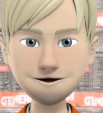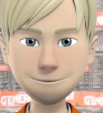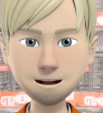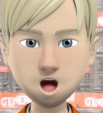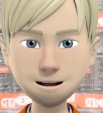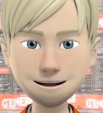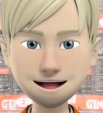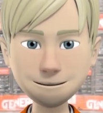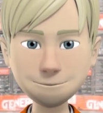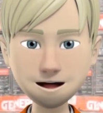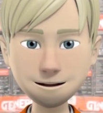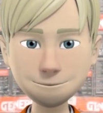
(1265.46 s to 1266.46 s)
you on our
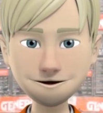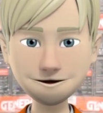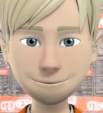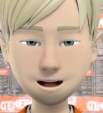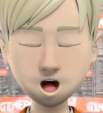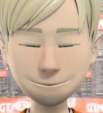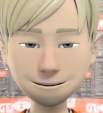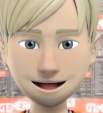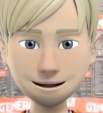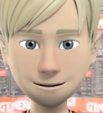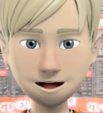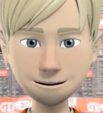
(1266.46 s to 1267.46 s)
team, and we will
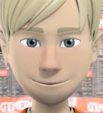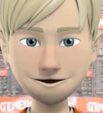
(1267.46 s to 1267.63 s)
always